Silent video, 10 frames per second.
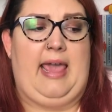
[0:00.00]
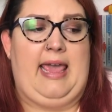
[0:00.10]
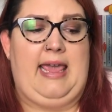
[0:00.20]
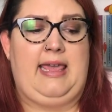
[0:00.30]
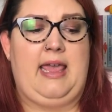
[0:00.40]

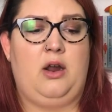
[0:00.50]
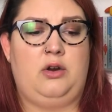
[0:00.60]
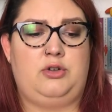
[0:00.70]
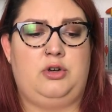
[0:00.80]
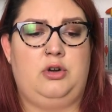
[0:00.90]
a
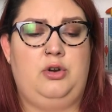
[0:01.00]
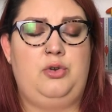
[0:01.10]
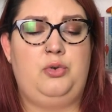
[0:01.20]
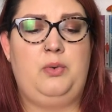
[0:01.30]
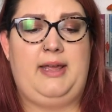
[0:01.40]
character
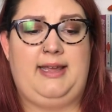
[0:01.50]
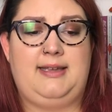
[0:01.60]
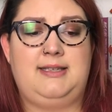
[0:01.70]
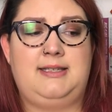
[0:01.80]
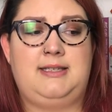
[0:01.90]
who
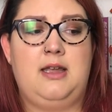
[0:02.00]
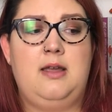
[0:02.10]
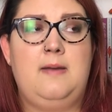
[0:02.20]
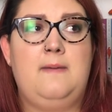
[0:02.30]
is